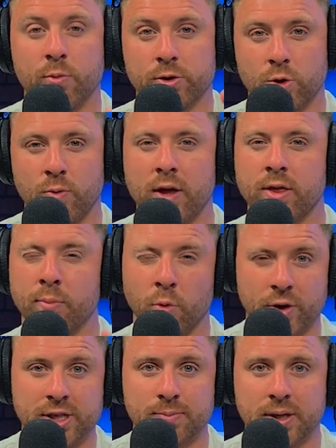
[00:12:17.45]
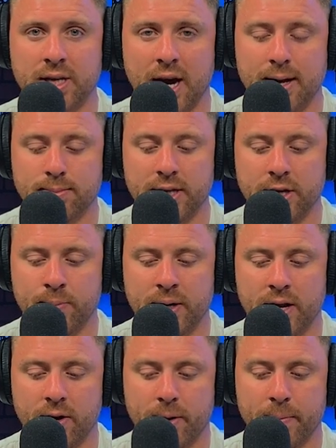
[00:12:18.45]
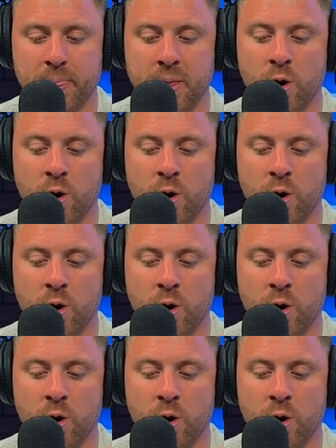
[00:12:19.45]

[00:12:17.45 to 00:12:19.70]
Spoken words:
which are around the Burisma times that you've been hearing,